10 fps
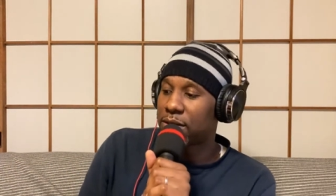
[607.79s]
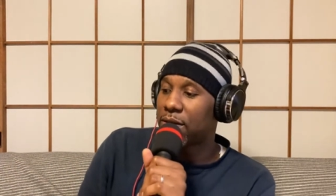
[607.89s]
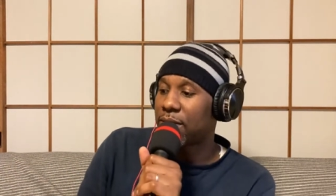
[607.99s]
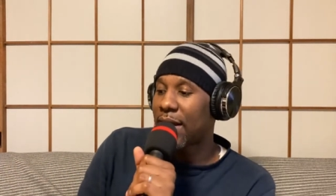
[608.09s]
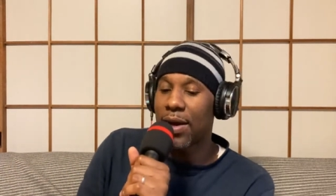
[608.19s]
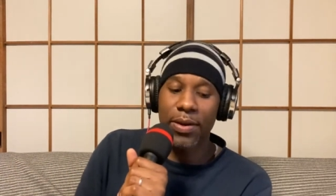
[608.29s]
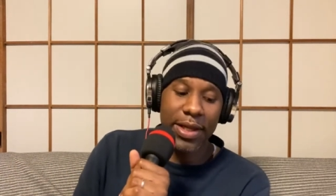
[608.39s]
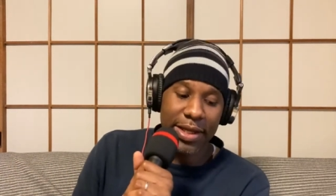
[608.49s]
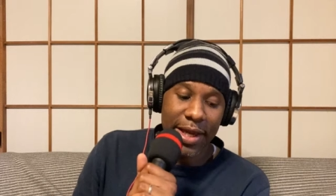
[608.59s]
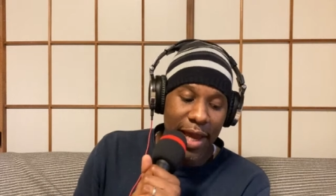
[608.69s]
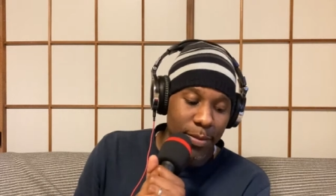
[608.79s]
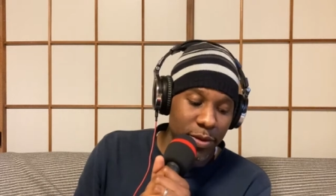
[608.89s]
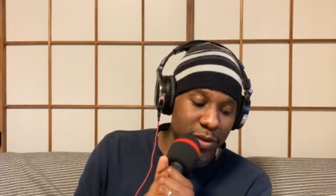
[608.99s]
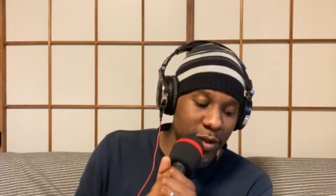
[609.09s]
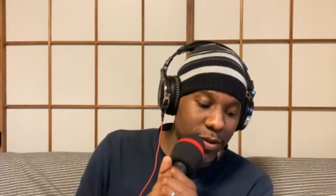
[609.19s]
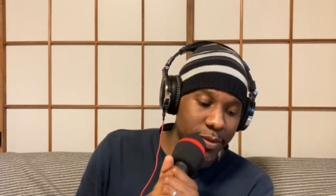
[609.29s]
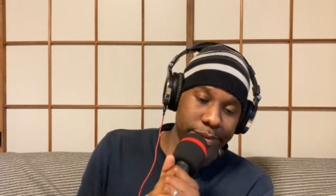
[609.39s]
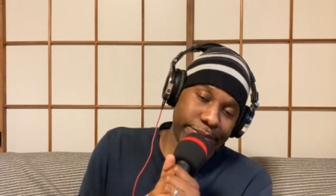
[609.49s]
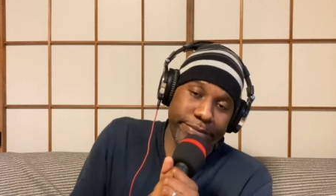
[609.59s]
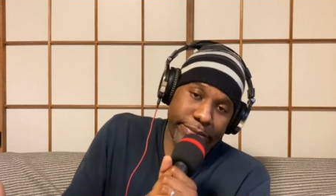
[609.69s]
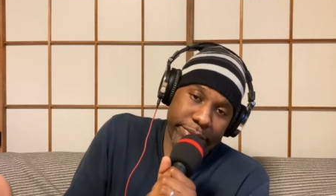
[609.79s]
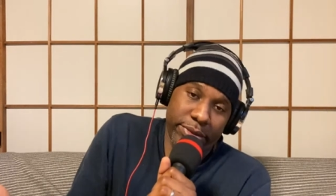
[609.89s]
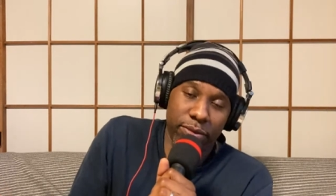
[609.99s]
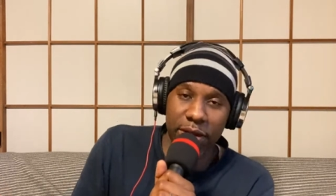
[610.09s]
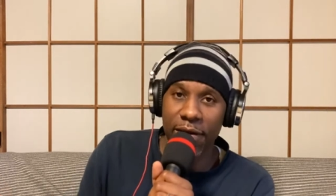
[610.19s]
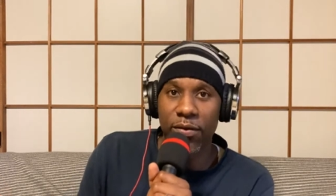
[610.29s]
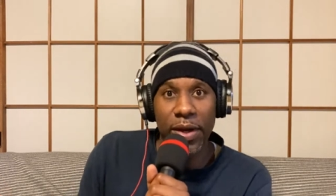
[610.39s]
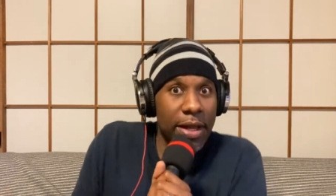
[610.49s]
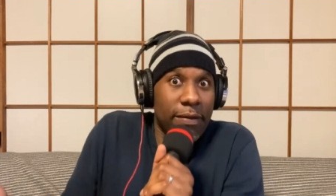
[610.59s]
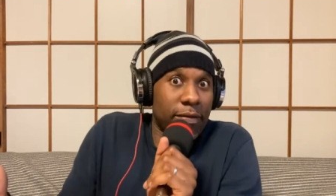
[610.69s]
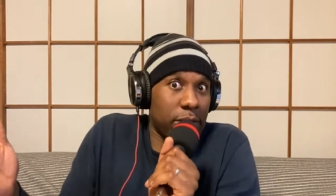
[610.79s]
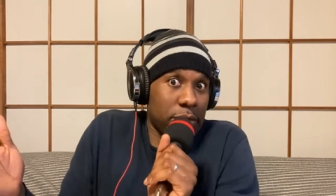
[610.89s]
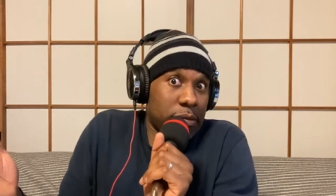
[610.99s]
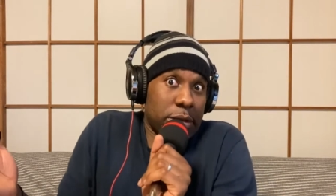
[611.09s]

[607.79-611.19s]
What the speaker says: So, and I don't like to gamble. So, whatever.